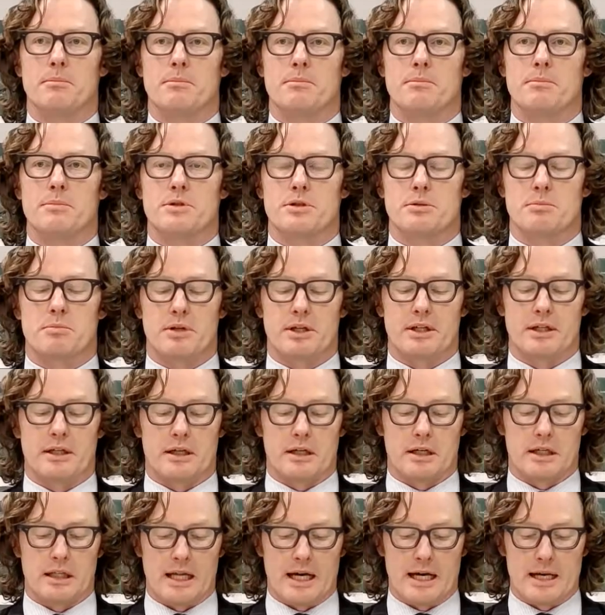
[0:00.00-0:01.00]
to bring
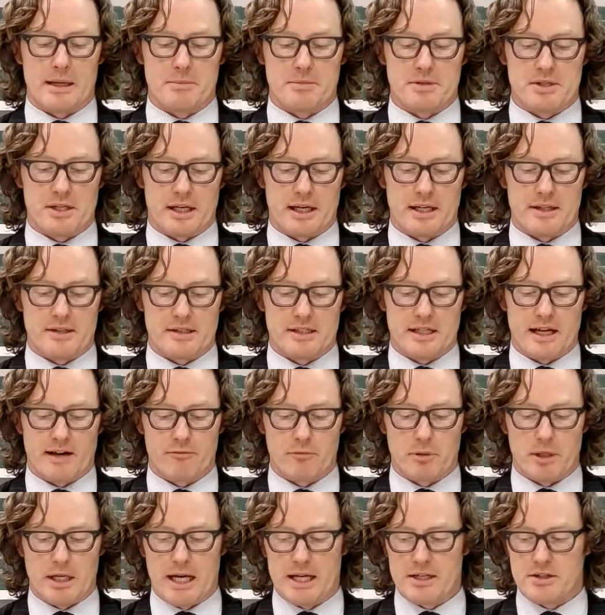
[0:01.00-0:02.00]
claims against
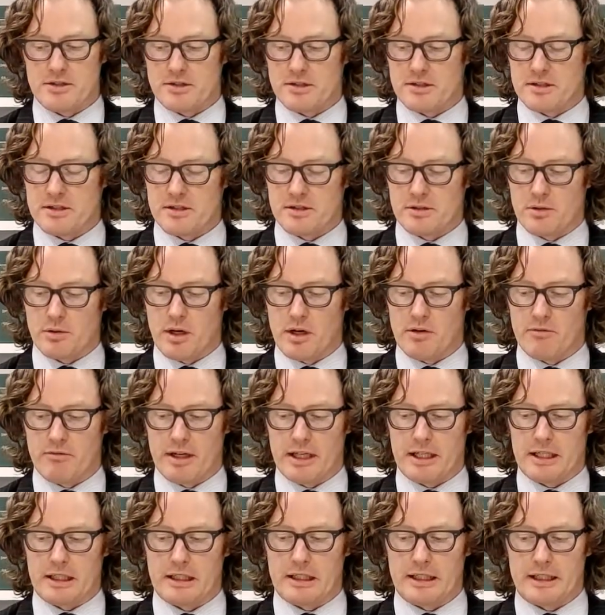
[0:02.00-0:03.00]
government agencies quite
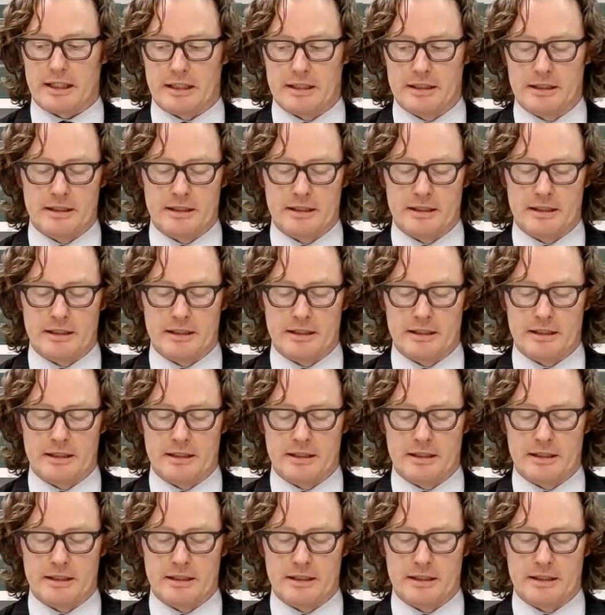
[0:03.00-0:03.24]
regularly,